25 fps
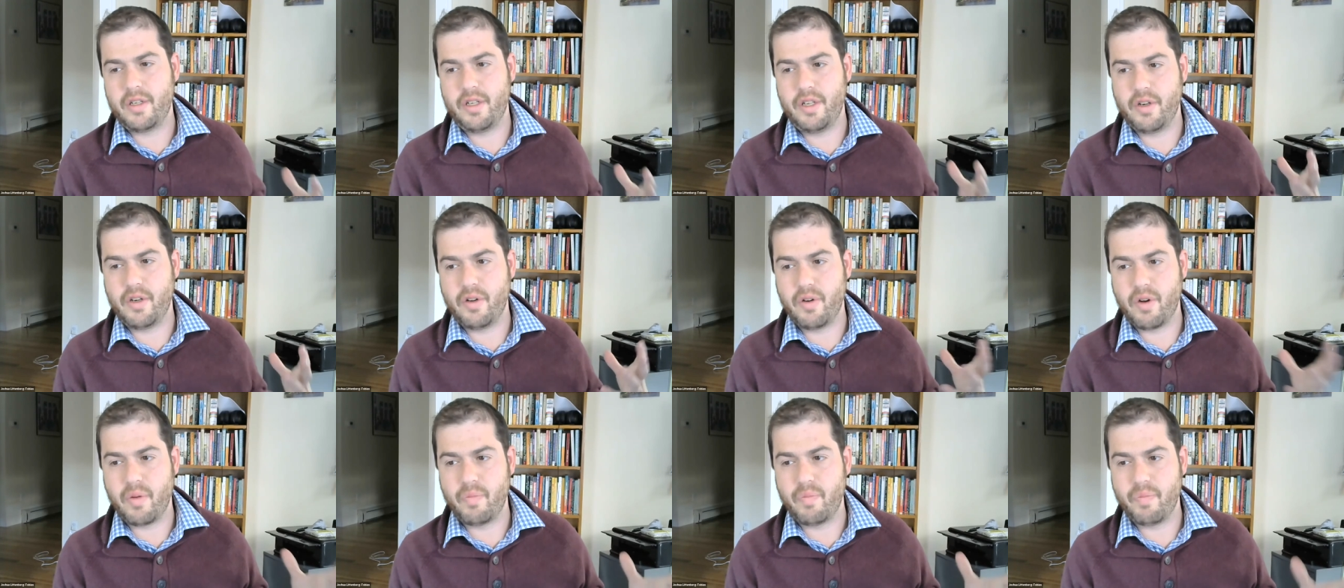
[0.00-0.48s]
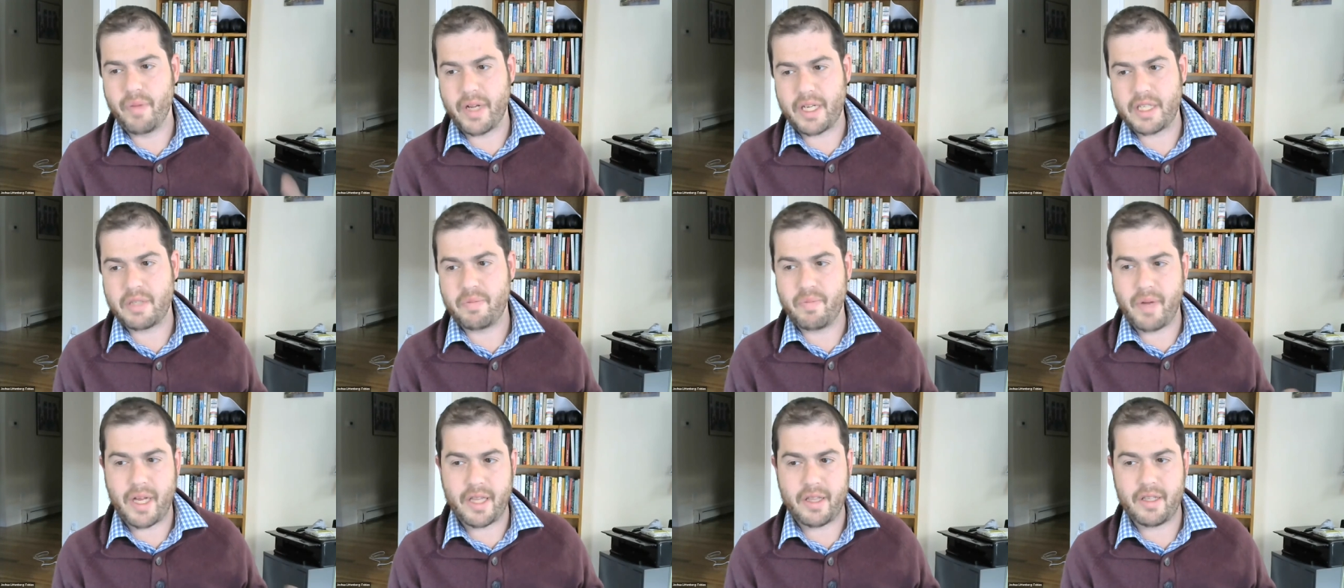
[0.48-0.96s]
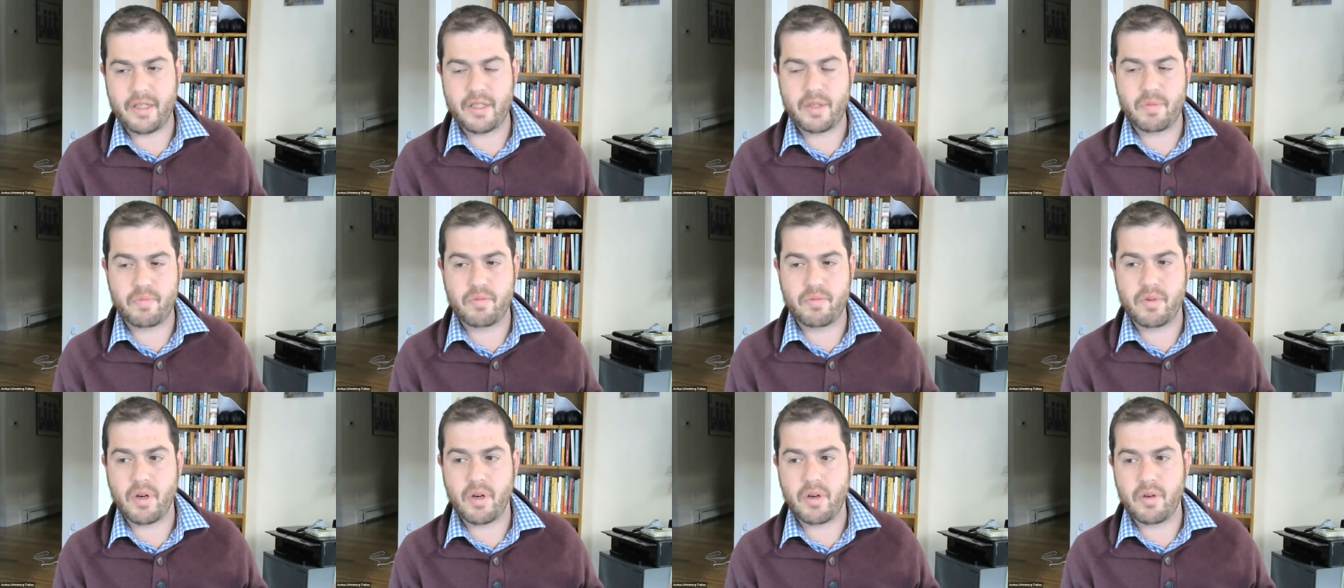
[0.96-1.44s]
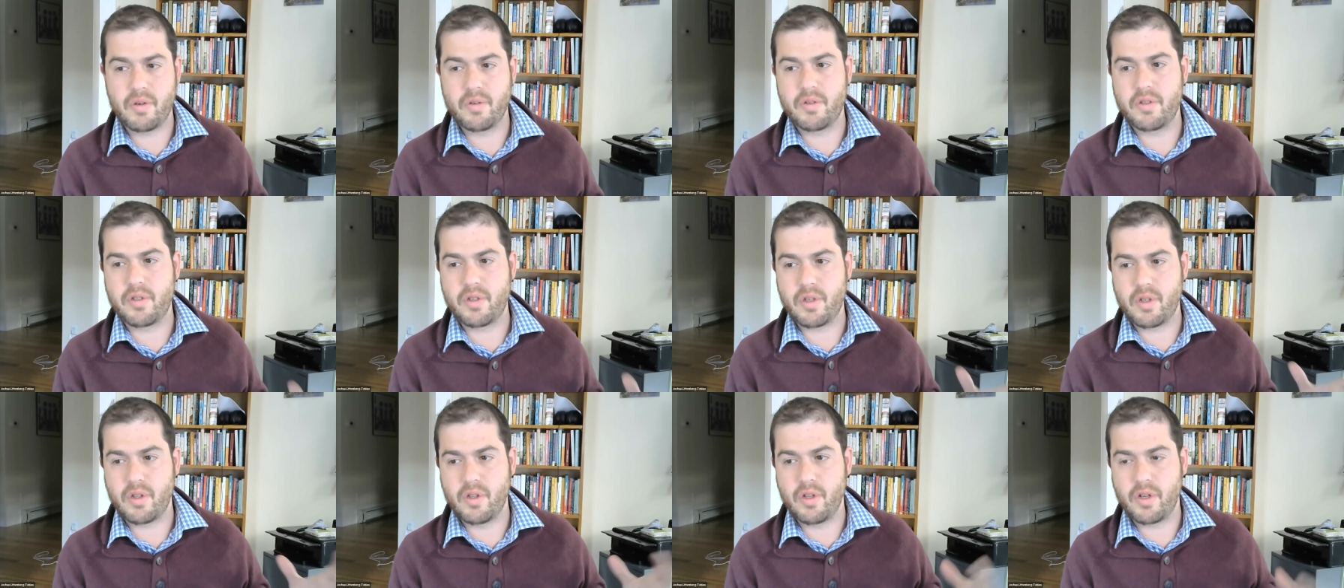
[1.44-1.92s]
you know, a mixed methods
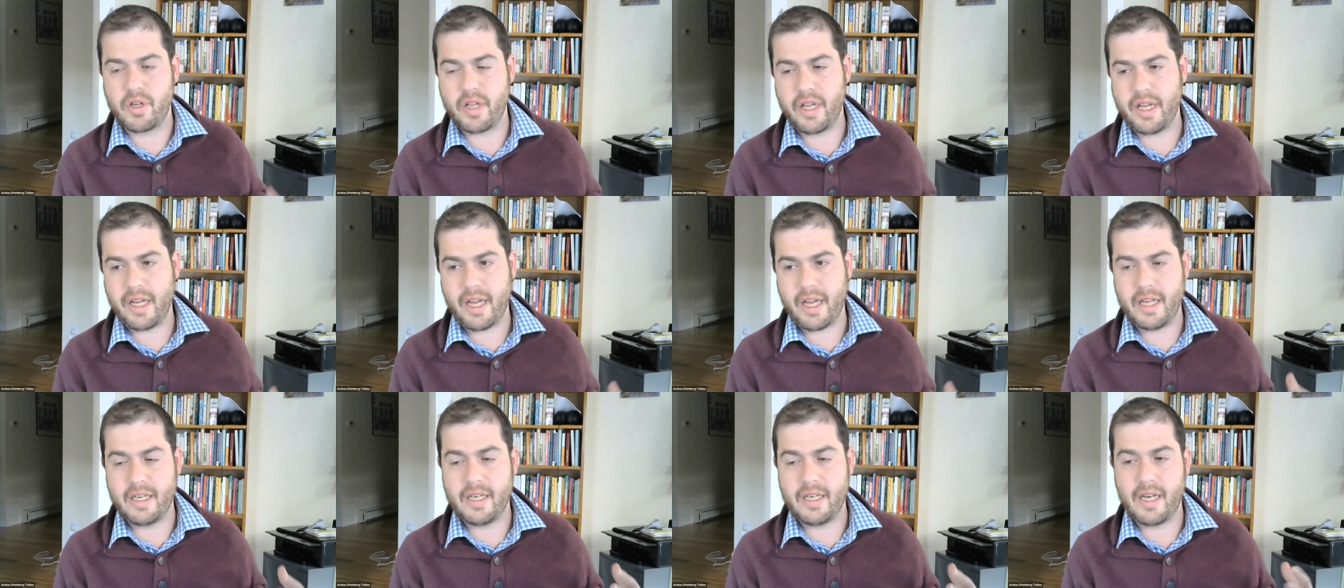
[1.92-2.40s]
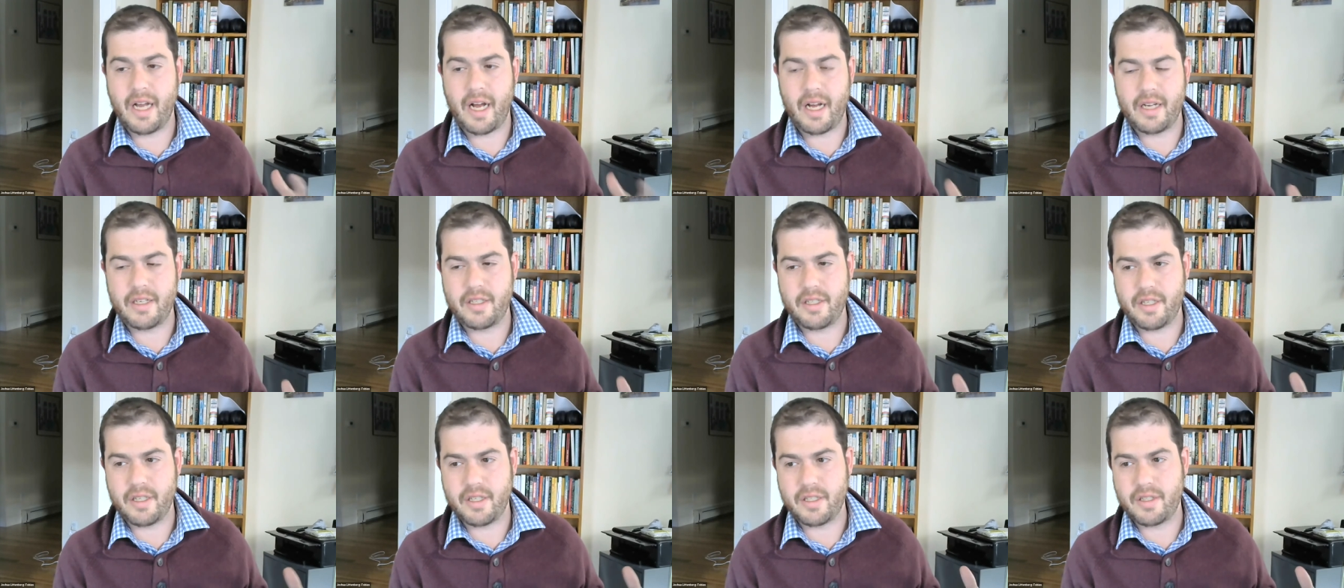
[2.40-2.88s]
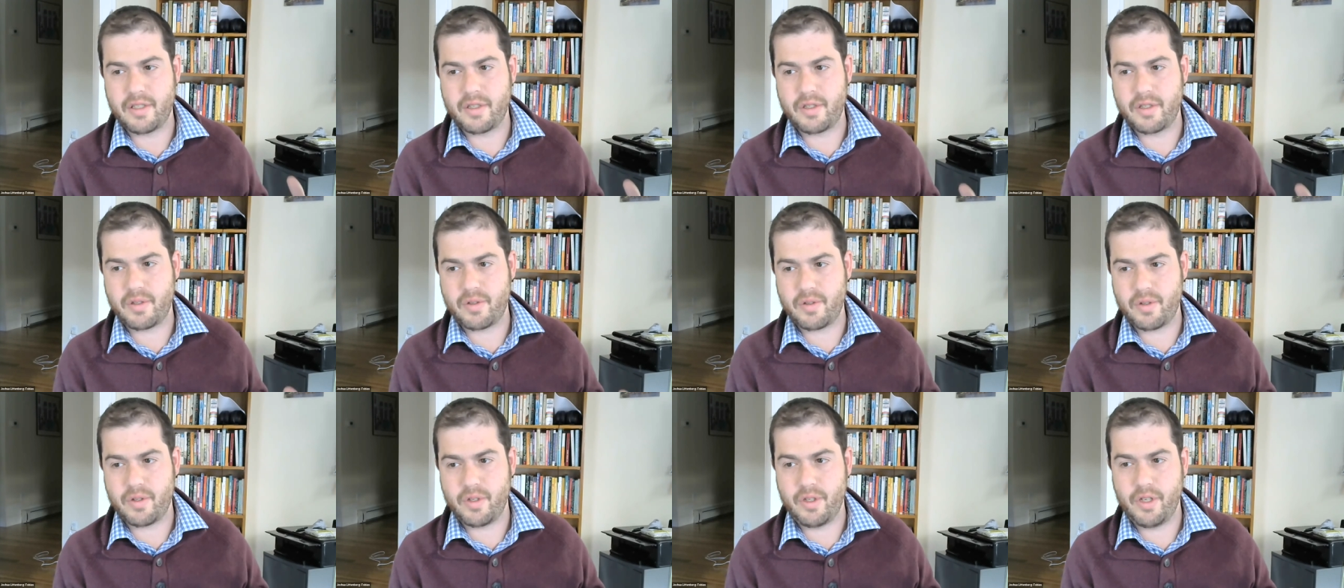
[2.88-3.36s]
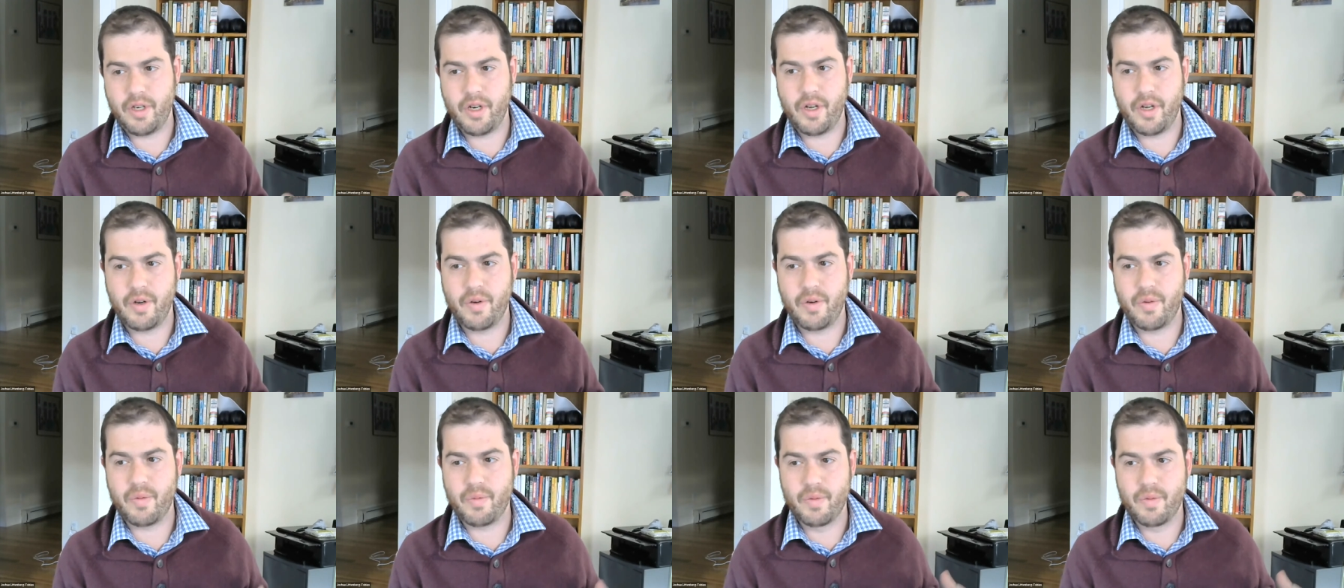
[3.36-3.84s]
approach, looking at not just, you
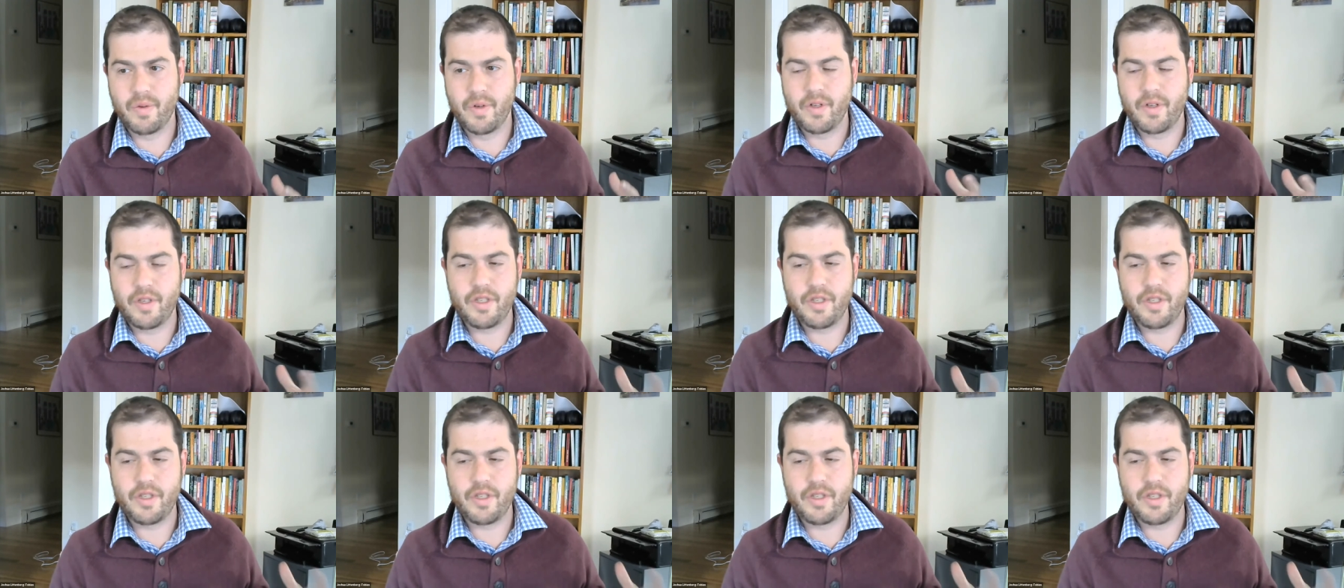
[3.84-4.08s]
know,